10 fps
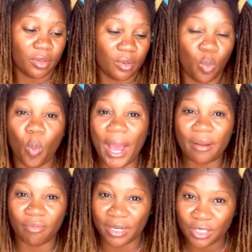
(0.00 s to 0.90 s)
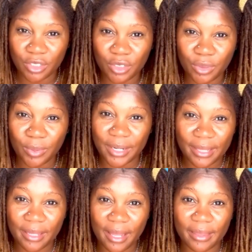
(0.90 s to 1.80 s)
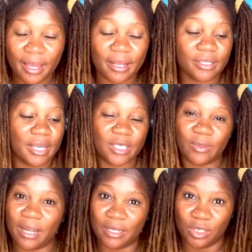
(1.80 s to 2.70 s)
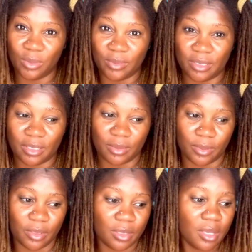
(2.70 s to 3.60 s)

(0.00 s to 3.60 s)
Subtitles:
white residue or anything like that, so that's why I like to use this one.